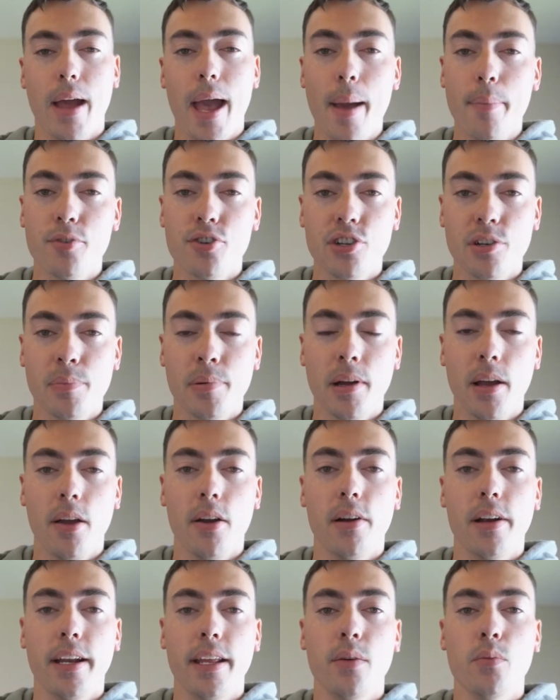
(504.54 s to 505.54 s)
aperture
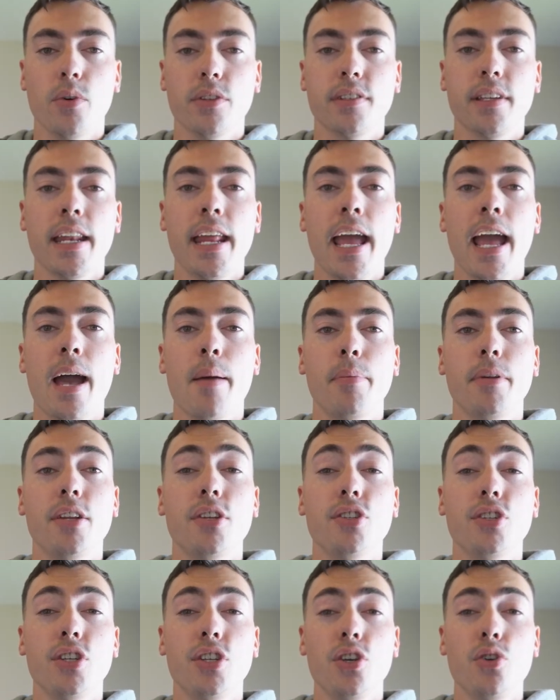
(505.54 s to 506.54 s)
priority, what's going to happen
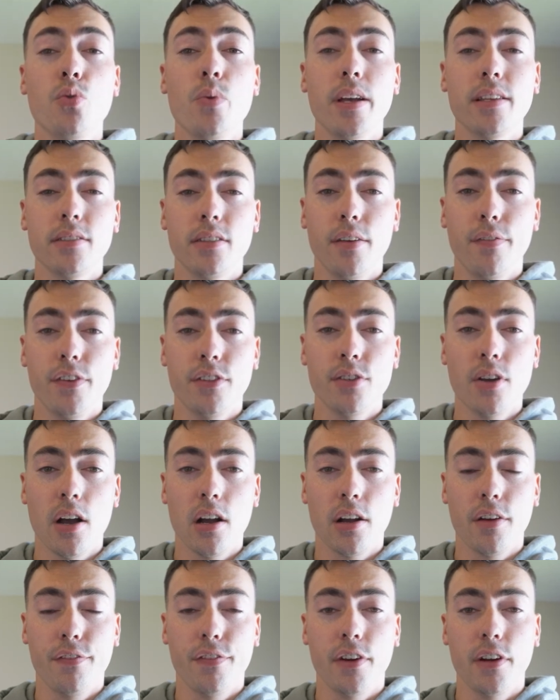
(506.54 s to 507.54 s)
is you as the
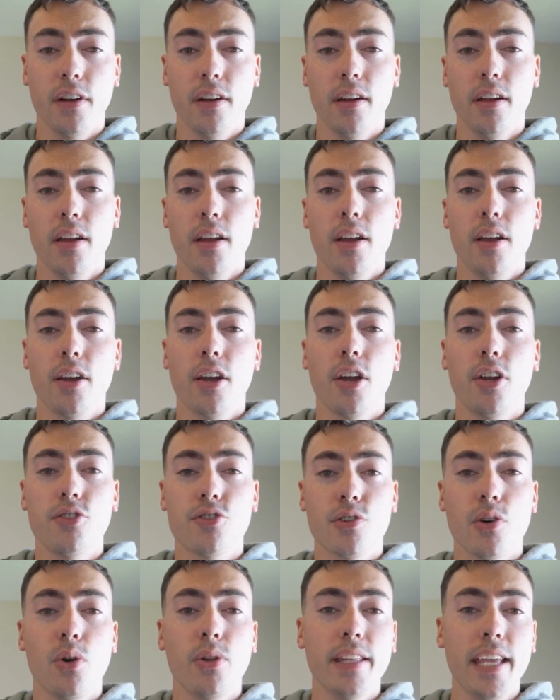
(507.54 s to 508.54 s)
photographer
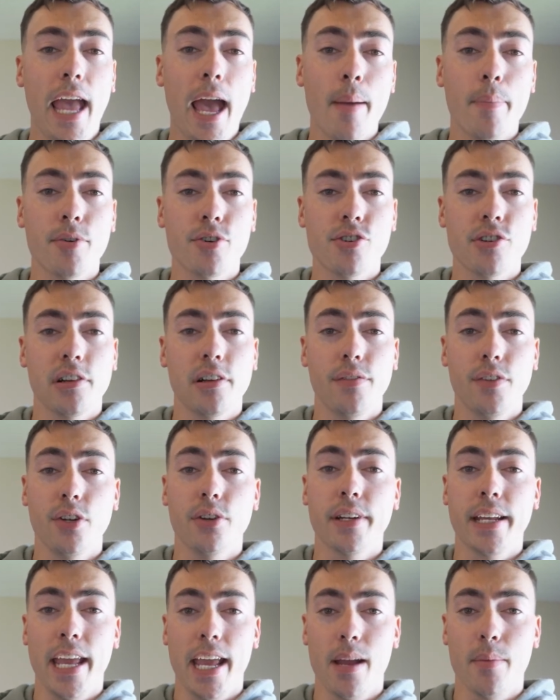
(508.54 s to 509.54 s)
control the aperture of
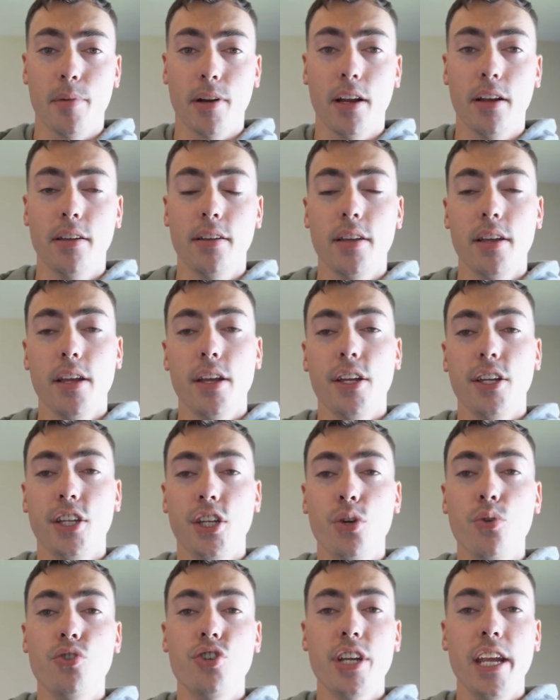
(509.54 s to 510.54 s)
your camera.
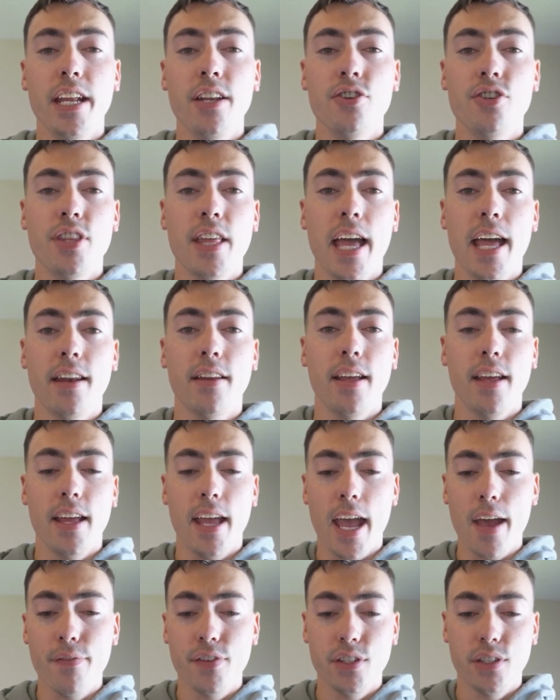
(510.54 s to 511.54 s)
You change that
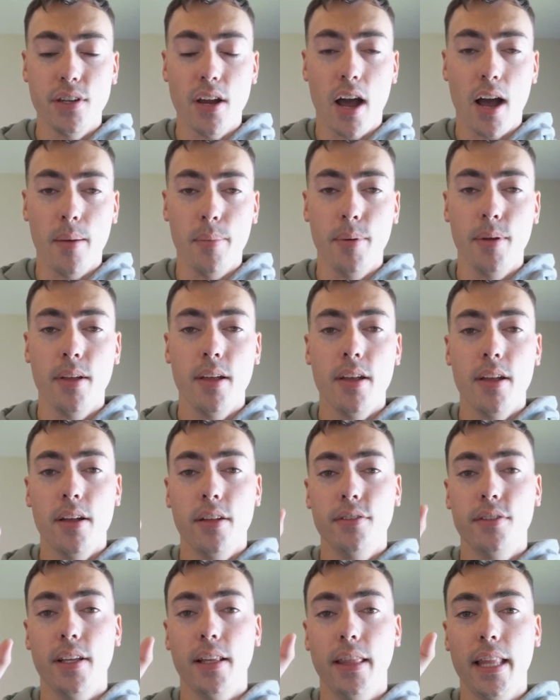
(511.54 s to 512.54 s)
f-stop
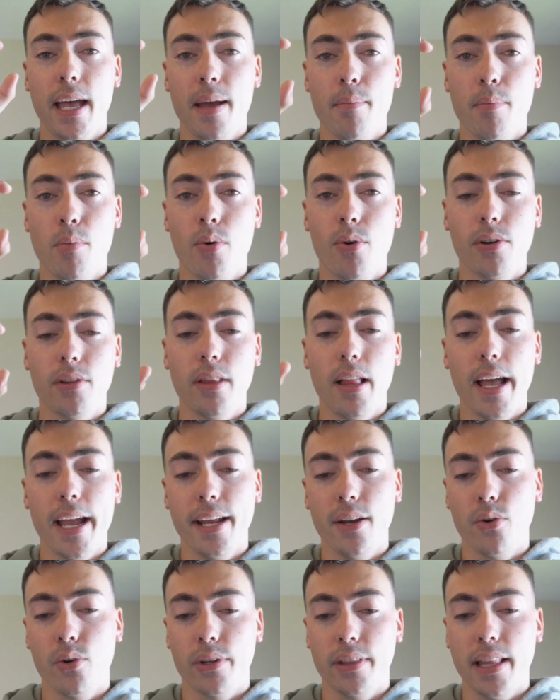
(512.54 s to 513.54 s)
to let more
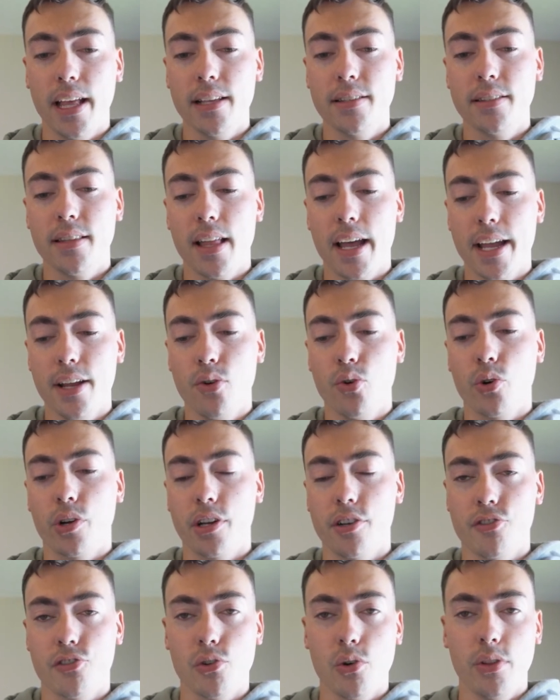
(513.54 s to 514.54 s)
light or less light or
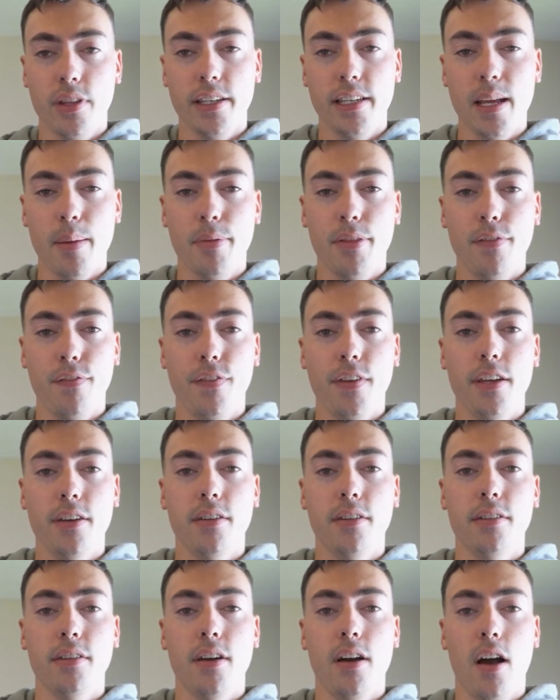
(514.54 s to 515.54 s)
control the depth of
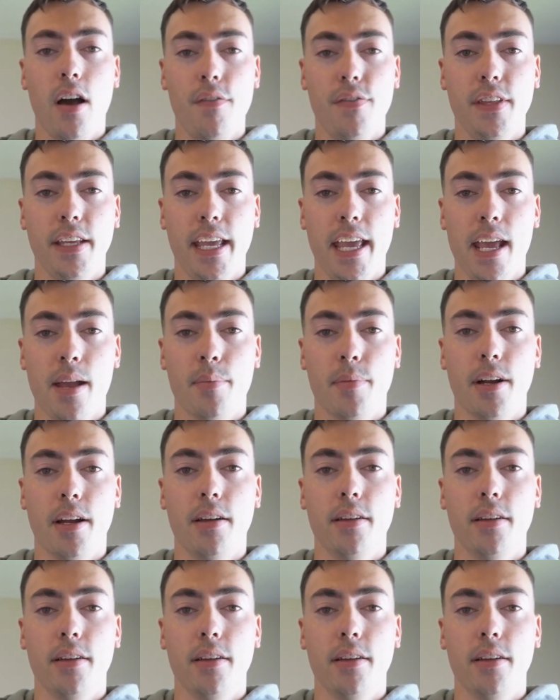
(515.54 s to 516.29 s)
field of the camera.